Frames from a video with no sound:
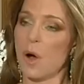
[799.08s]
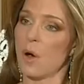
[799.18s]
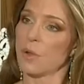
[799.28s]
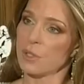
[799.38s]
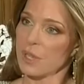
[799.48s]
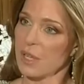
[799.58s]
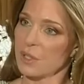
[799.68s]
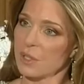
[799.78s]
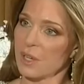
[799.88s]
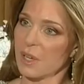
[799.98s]
all
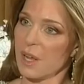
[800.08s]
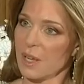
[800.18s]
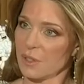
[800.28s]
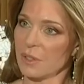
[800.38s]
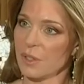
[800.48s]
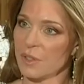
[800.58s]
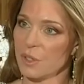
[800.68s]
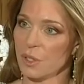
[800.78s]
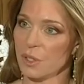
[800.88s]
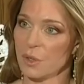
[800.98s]
states had to live in
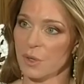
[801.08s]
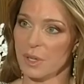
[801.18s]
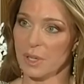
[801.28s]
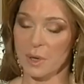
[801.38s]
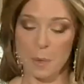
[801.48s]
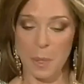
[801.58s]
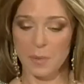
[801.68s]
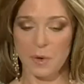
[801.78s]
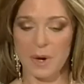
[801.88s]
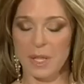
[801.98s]
security.
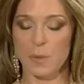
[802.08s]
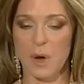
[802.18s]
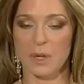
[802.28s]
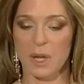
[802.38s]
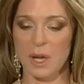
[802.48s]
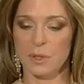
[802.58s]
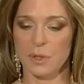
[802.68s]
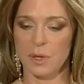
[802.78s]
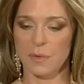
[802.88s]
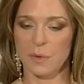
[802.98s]
For any one
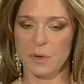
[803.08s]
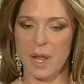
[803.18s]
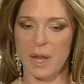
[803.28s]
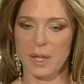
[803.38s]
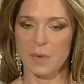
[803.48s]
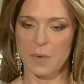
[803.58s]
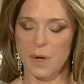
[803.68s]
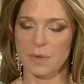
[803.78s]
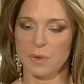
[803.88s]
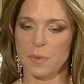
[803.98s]
country, for any
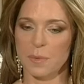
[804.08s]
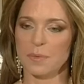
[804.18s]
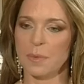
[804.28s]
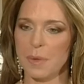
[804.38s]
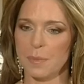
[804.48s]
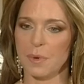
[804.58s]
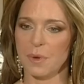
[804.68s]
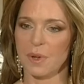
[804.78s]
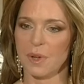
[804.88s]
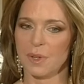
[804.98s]
one group of
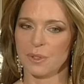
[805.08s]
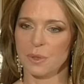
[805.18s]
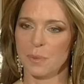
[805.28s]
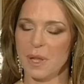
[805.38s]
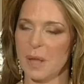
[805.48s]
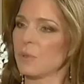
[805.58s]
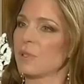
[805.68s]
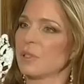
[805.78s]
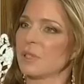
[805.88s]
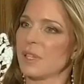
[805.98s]
people to be able
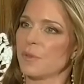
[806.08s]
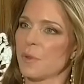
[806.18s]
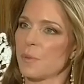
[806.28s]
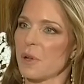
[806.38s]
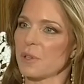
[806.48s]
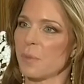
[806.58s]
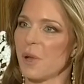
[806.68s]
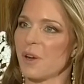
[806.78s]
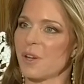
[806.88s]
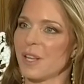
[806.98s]
to live with
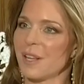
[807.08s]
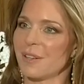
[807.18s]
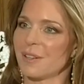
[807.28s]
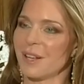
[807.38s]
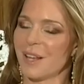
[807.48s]
prosperity and